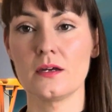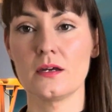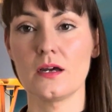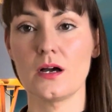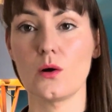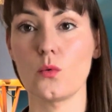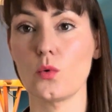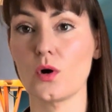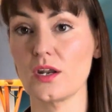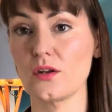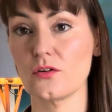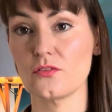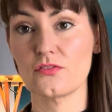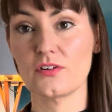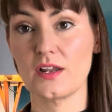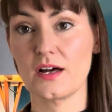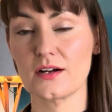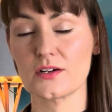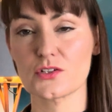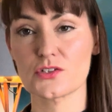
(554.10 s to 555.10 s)
one-off
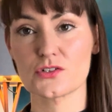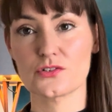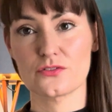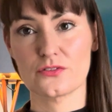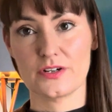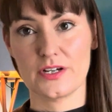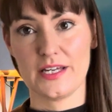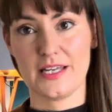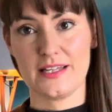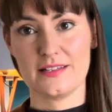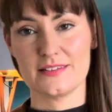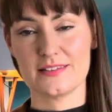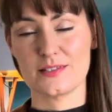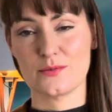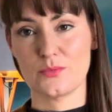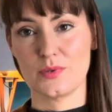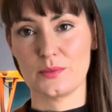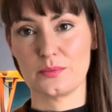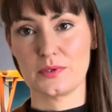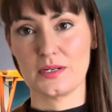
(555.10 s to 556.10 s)
luxury, and some
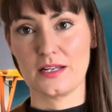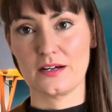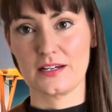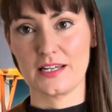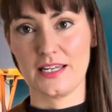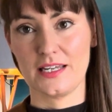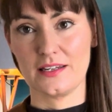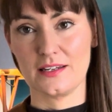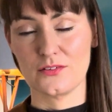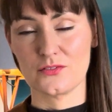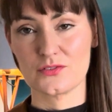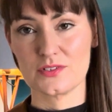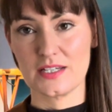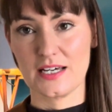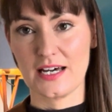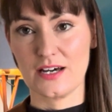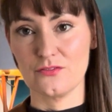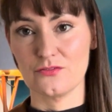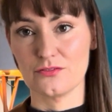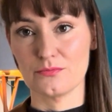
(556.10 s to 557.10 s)
people are lucky enough to
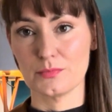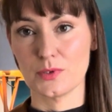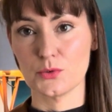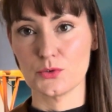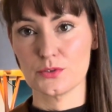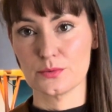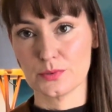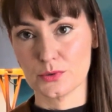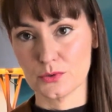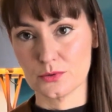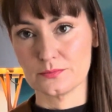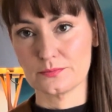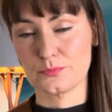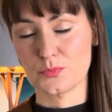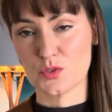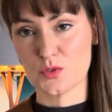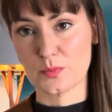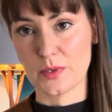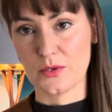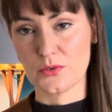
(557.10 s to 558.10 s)
have multiple
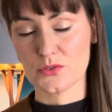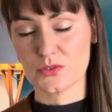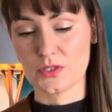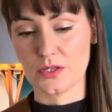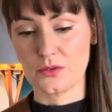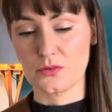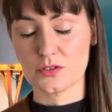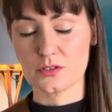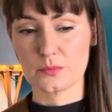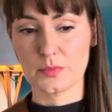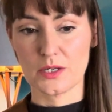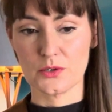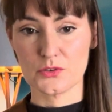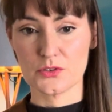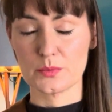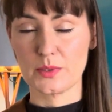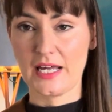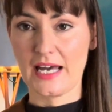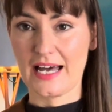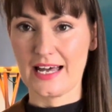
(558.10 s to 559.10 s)
bespoke suits, but
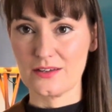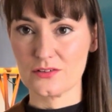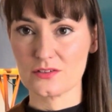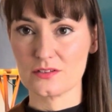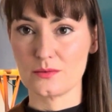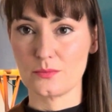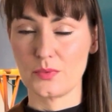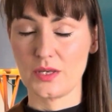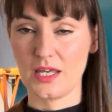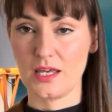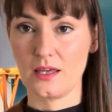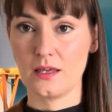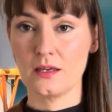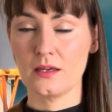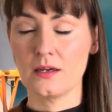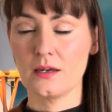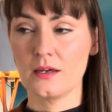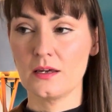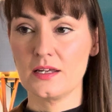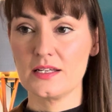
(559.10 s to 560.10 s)
ultimately it has to be
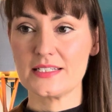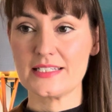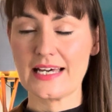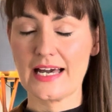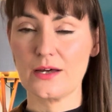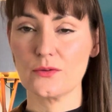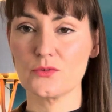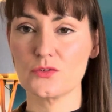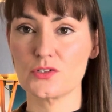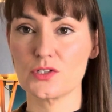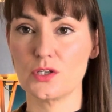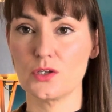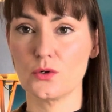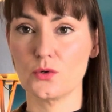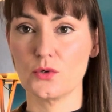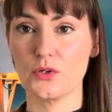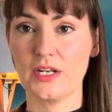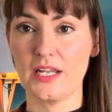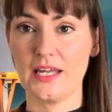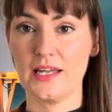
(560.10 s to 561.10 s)
down to
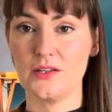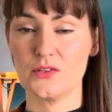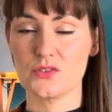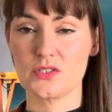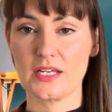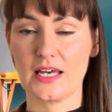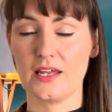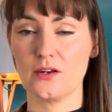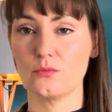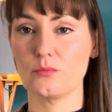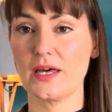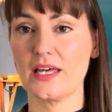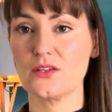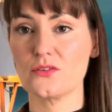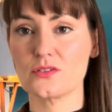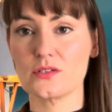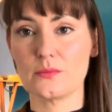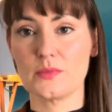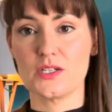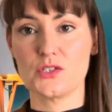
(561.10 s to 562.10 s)
your needs. And made
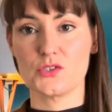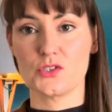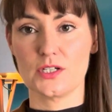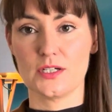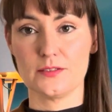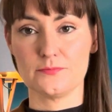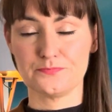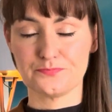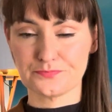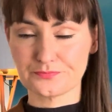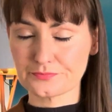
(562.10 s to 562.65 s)
to measure